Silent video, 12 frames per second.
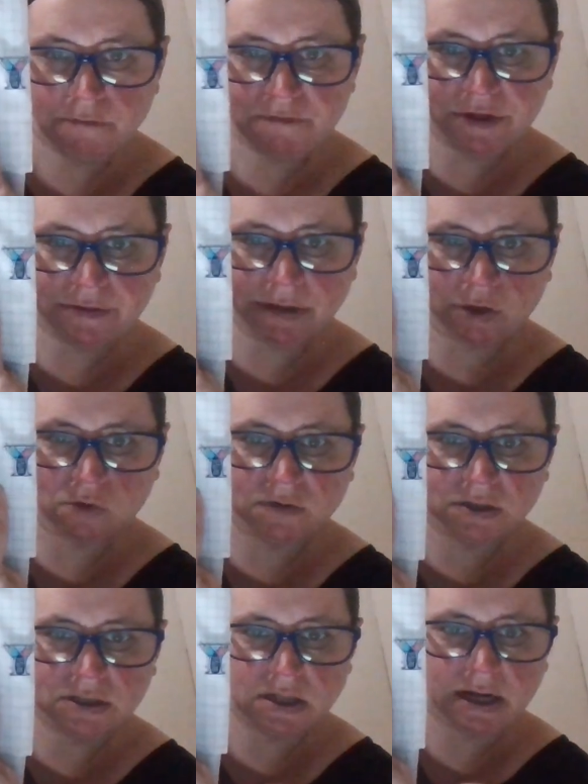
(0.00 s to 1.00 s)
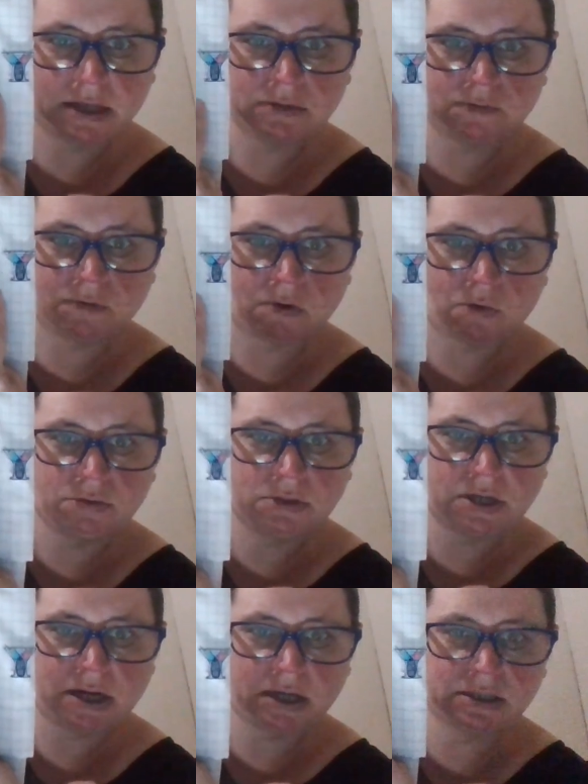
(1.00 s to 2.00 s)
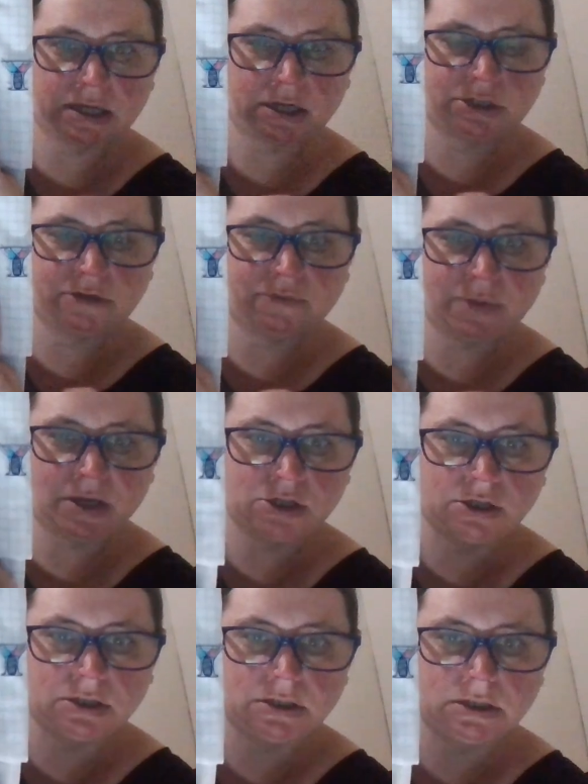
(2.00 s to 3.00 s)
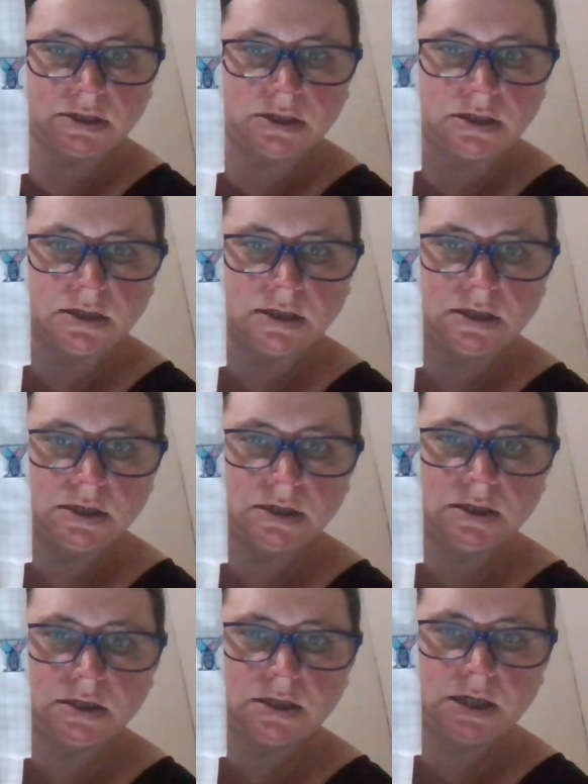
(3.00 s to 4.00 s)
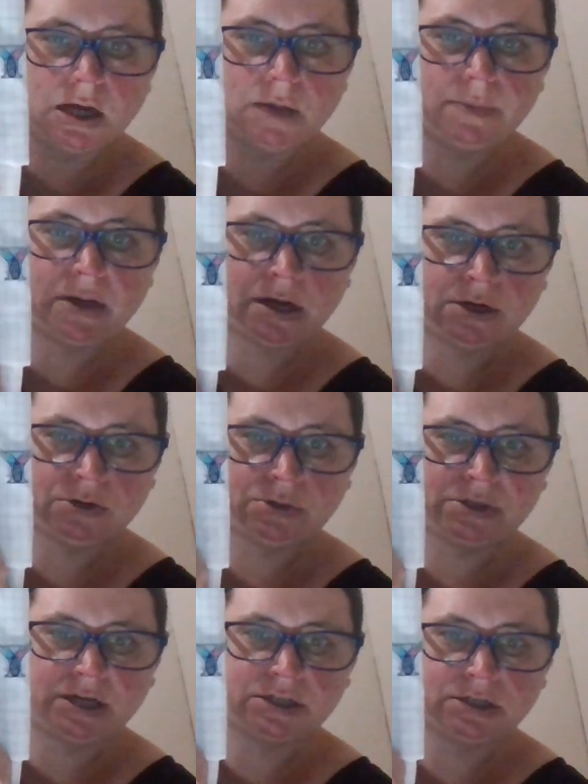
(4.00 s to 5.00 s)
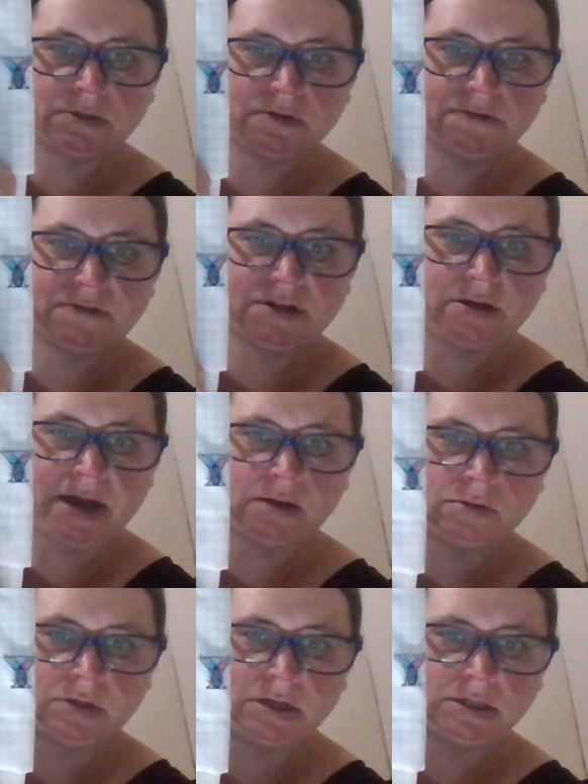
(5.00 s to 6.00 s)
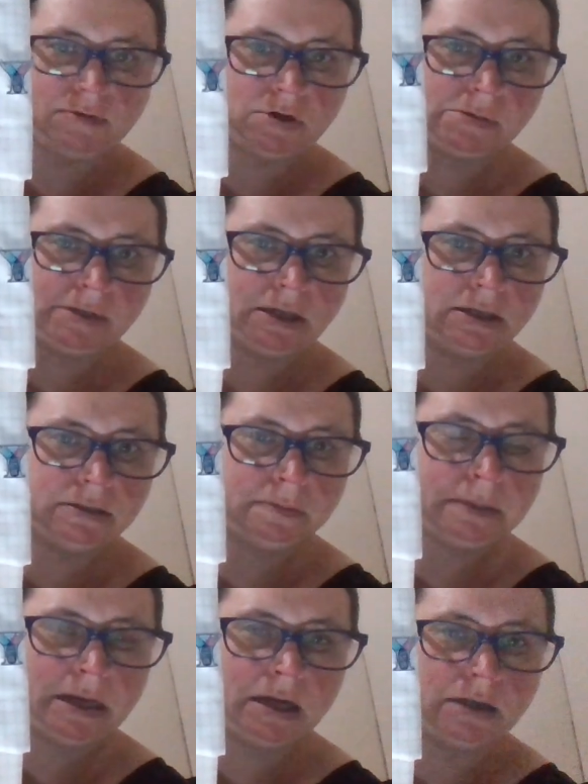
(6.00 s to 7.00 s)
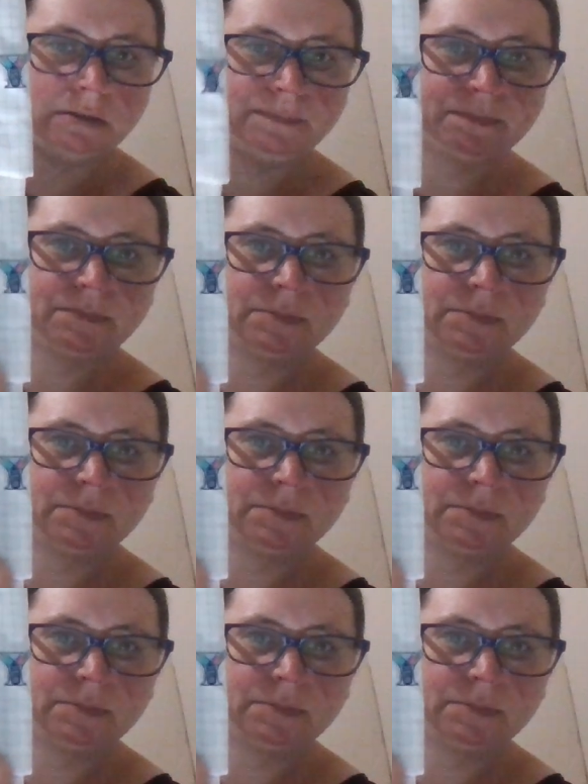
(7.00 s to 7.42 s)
feathering over to the next row, the next section of pages. And I do section feather down as I'm going as well.